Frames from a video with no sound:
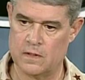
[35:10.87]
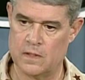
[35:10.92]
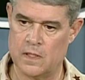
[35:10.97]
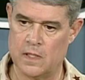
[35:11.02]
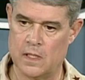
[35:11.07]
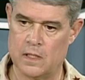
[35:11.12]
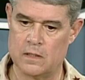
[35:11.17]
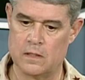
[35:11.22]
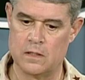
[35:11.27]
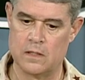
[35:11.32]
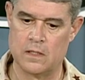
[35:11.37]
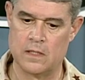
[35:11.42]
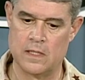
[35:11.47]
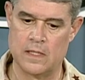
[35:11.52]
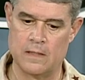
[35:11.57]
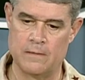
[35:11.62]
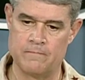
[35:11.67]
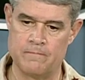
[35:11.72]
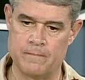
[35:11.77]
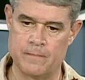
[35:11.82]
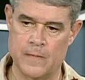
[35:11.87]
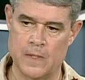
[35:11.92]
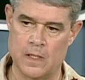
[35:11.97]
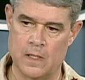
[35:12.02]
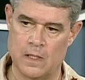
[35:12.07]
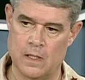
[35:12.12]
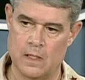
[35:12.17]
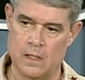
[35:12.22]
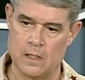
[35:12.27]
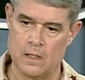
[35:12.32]
And um,
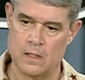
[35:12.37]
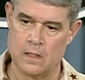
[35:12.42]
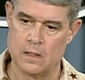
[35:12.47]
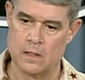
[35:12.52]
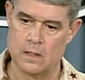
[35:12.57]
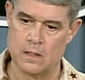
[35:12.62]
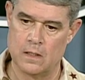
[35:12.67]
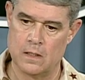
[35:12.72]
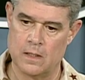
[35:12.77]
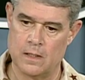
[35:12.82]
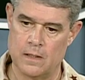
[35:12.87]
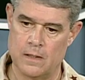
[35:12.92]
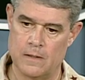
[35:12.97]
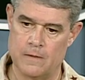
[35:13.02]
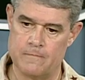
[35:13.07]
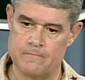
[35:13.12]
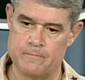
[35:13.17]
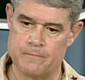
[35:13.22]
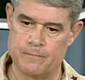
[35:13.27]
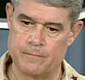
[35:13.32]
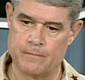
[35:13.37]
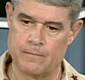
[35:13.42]
um,